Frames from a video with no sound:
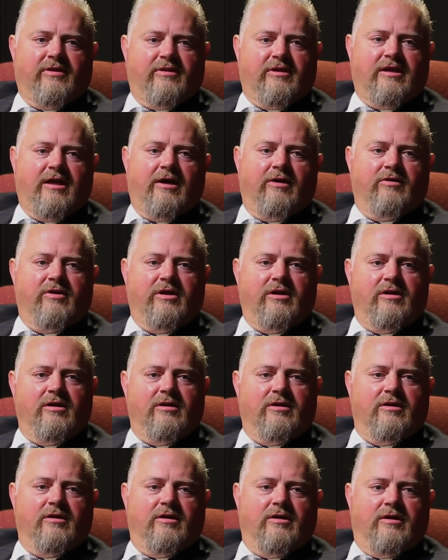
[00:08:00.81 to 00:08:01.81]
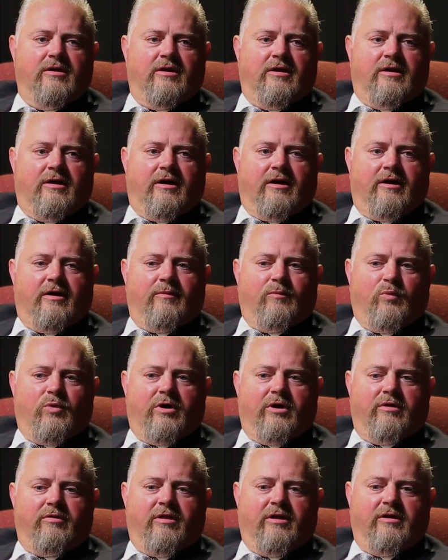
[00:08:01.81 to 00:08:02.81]
at the county,
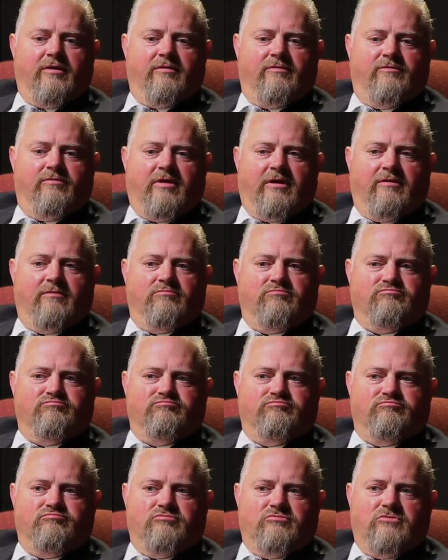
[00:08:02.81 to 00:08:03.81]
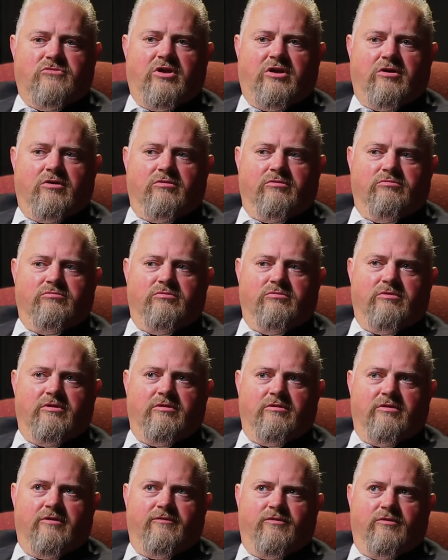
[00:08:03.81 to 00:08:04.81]
where they, you know,
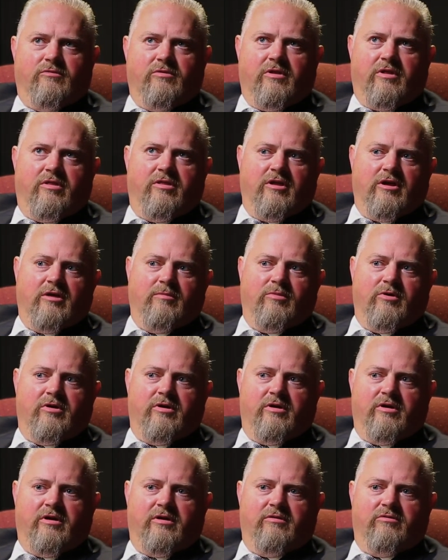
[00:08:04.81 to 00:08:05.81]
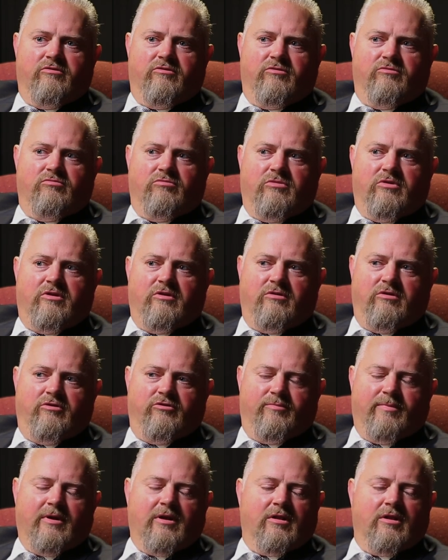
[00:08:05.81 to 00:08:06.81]
if you really think about it, it's you
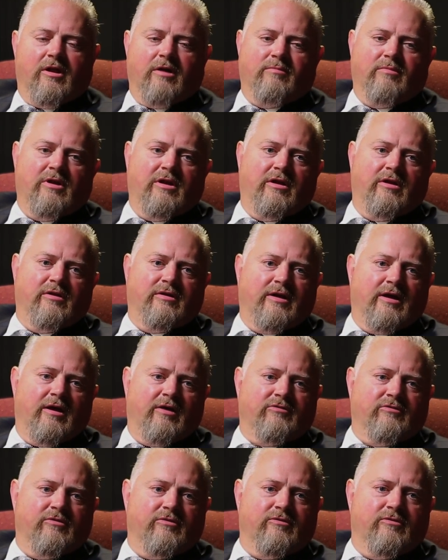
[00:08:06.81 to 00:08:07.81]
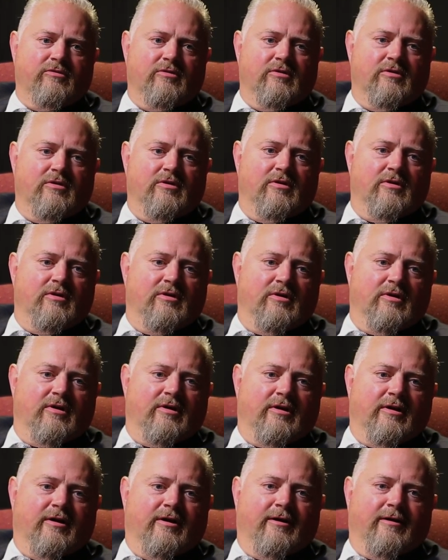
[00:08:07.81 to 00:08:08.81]
spend a lot of money on taxes.
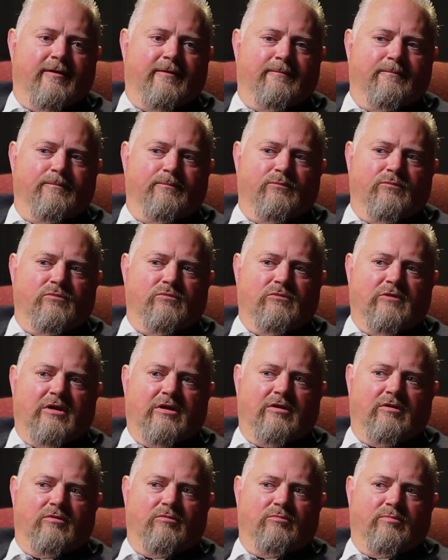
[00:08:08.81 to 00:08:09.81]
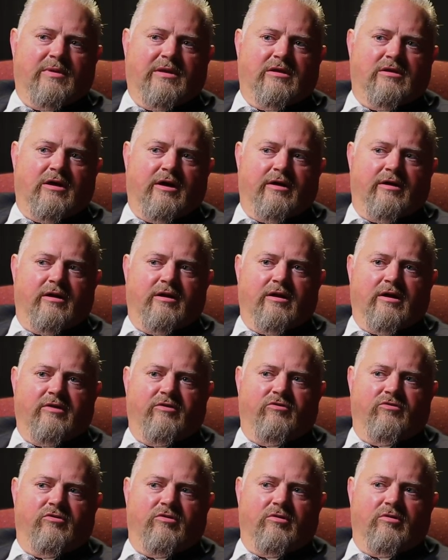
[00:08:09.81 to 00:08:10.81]
And it'd be kind of
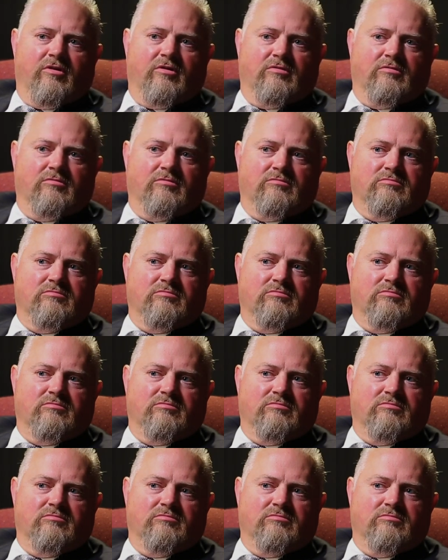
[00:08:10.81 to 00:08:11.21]
nice to